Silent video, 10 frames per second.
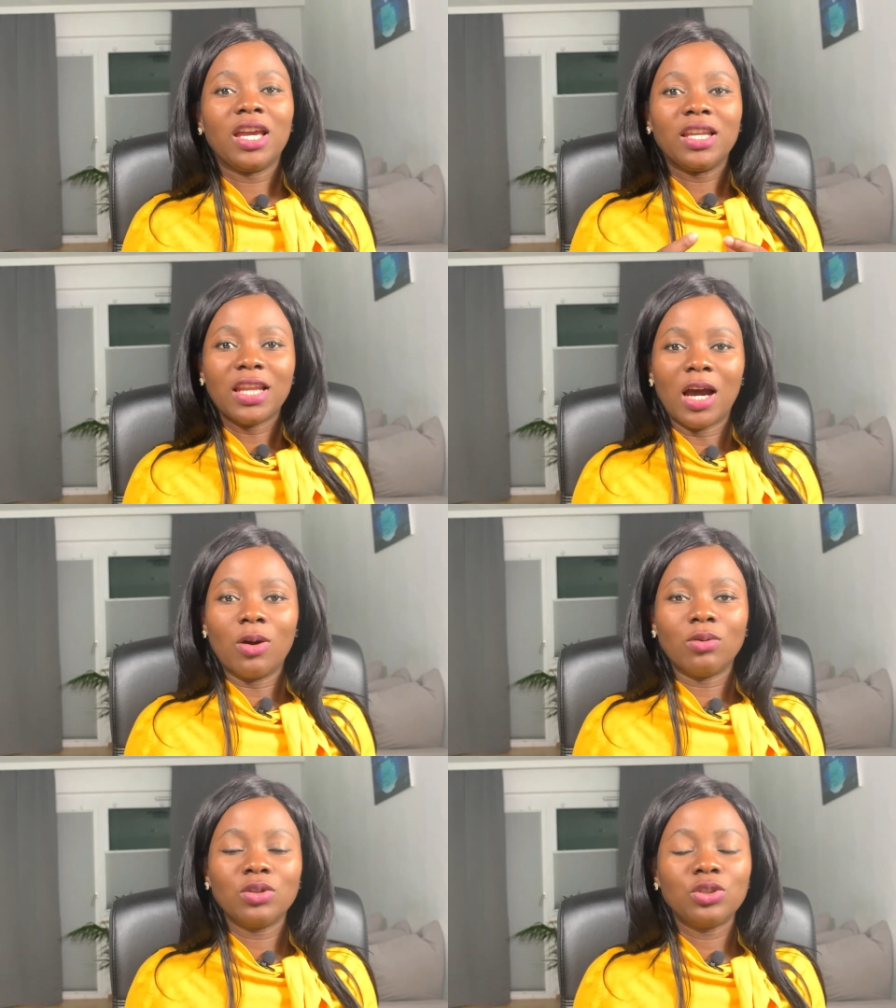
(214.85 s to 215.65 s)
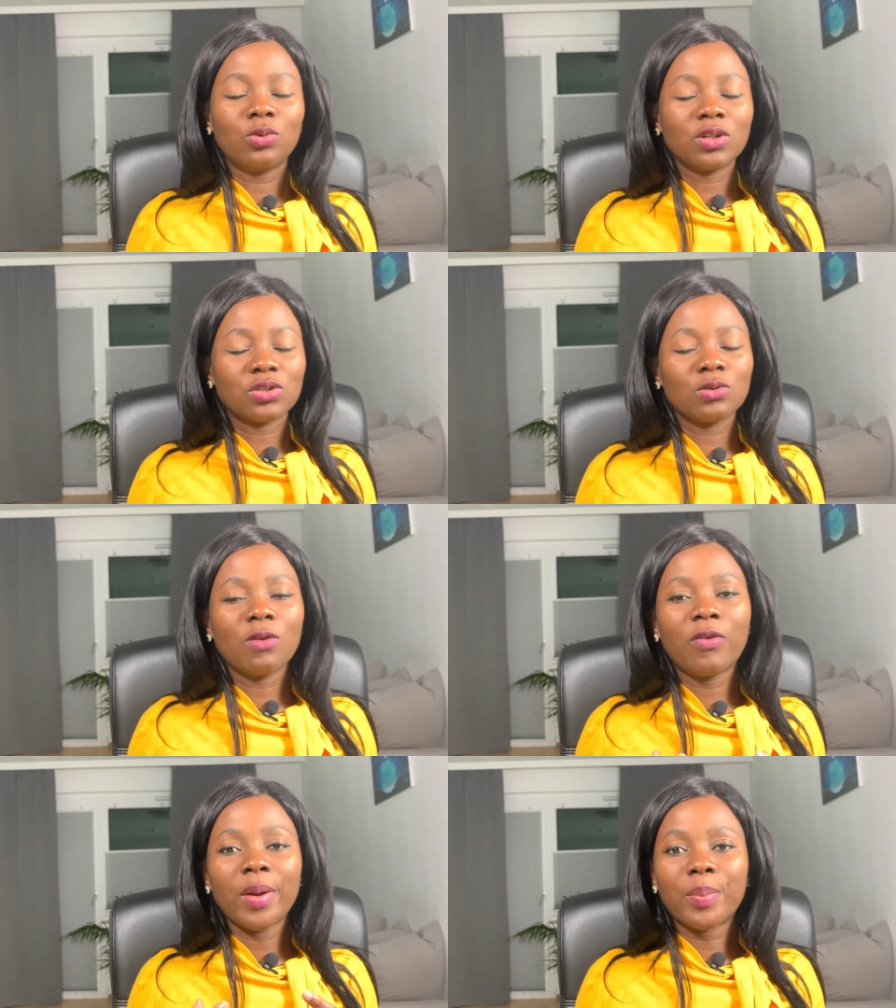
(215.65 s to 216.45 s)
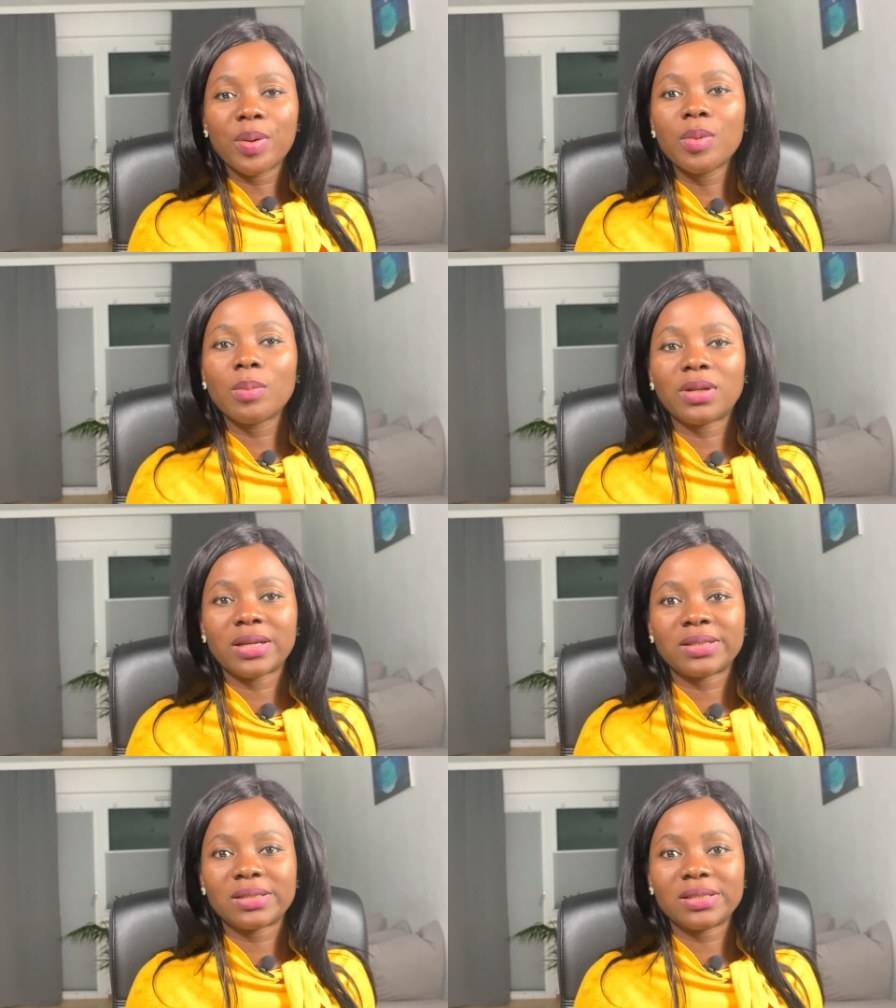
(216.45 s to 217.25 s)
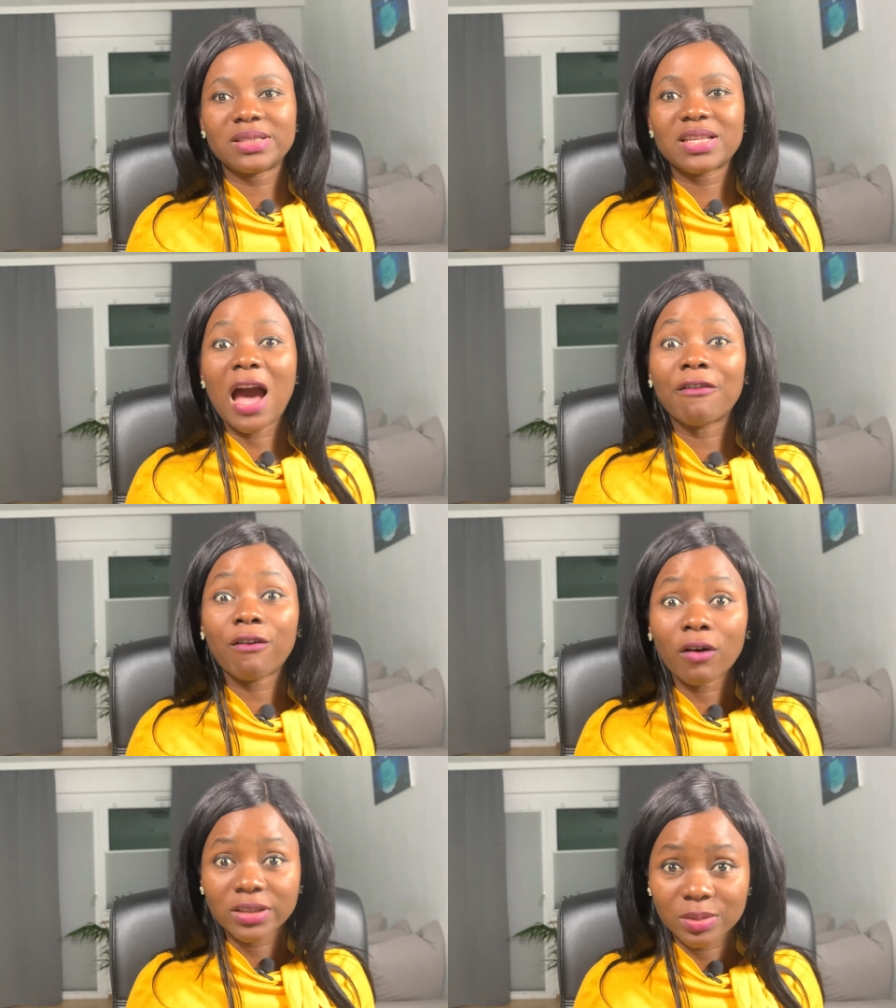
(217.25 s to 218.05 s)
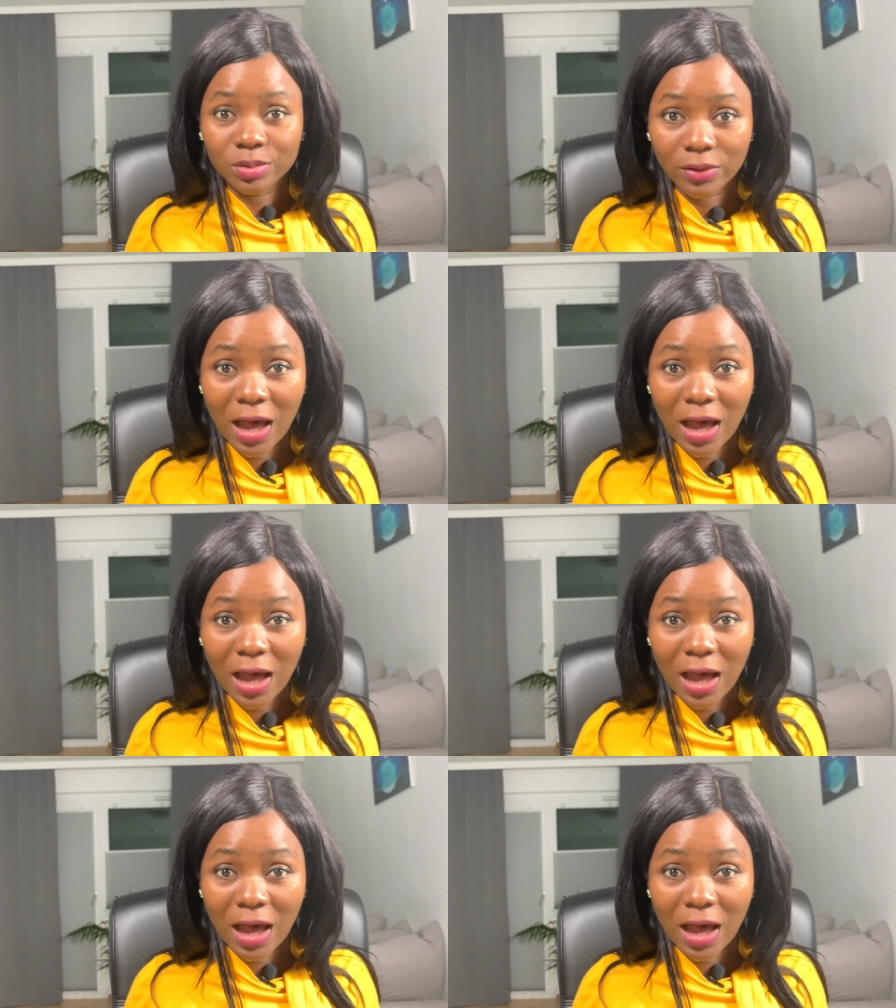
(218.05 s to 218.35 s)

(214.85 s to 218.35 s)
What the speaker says: Now, you want to go for a premium that is affordable.